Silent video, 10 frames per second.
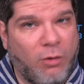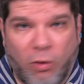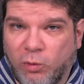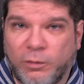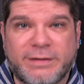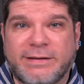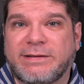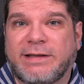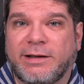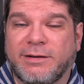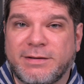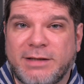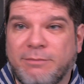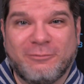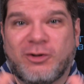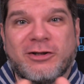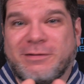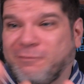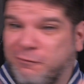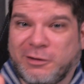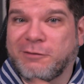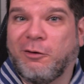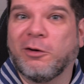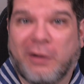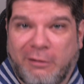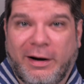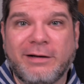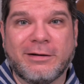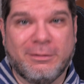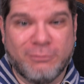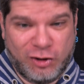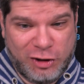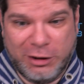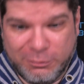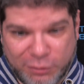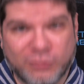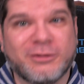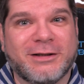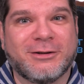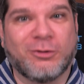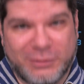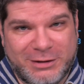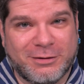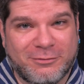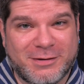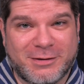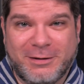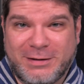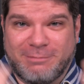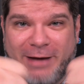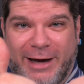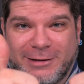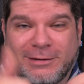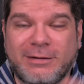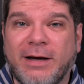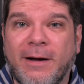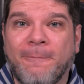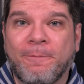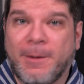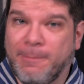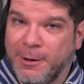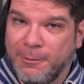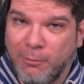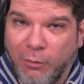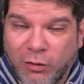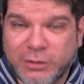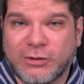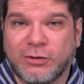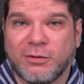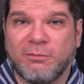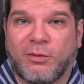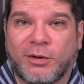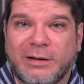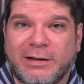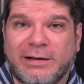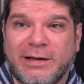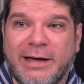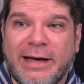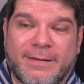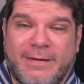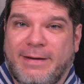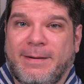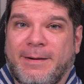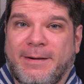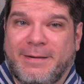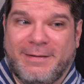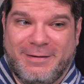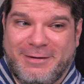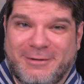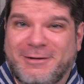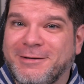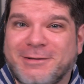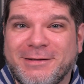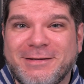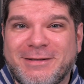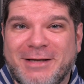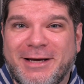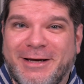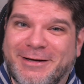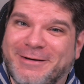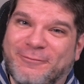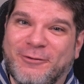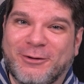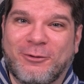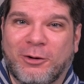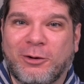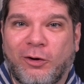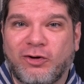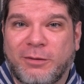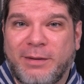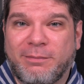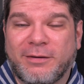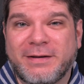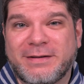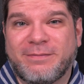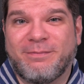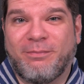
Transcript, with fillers: always exactly the same, which is first of all great. The machine produces consistent results, excellent. But more so importantly, the, the distance uh, with Quirklogic Papyr is